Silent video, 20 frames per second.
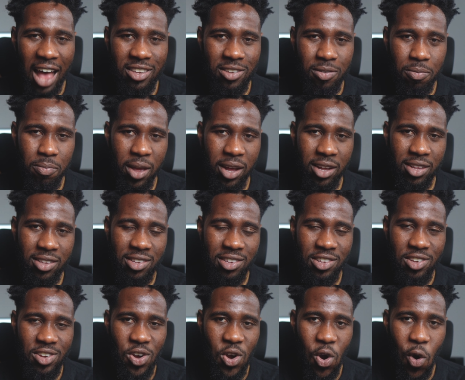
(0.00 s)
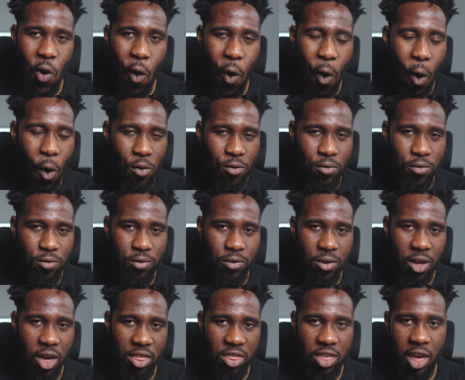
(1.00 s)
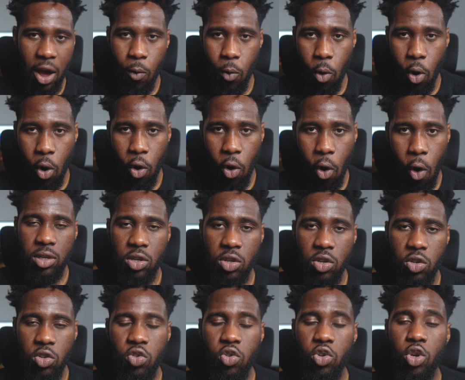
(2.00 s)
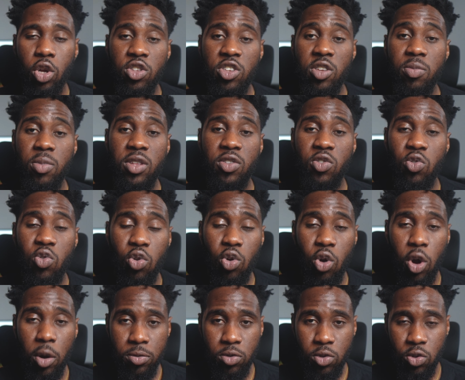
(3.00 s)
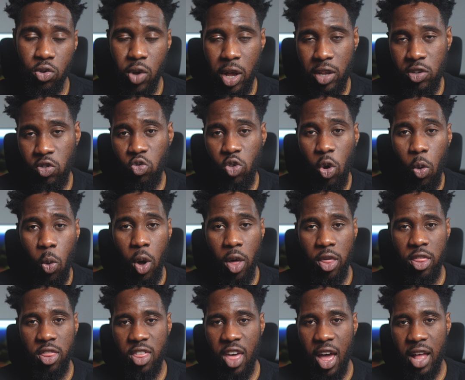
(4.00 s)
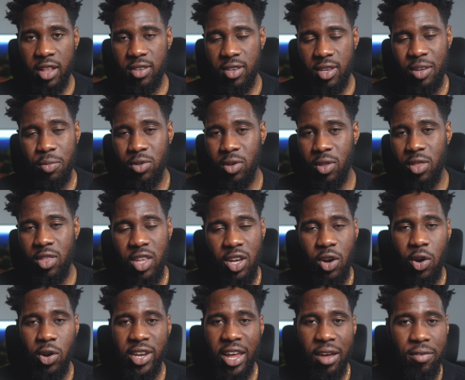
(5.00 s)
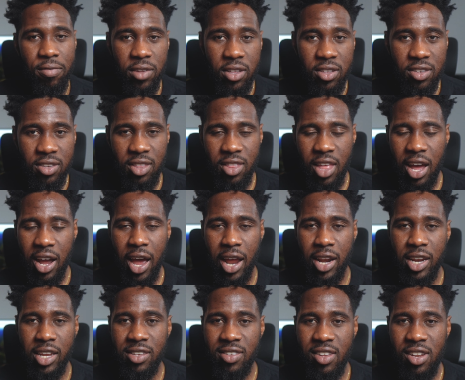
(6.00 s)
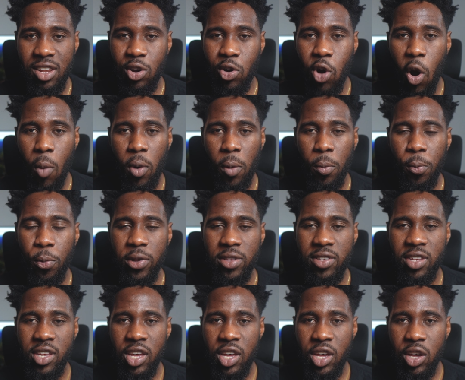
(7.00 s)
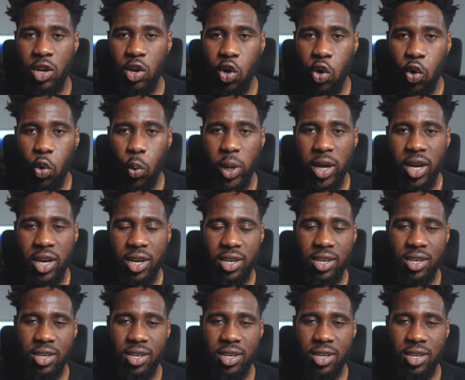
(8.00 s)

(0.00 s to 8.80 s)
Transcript: aspects of their work. So your teammates could look up to you as someone that's able to think on their feet, that can easily come up with quick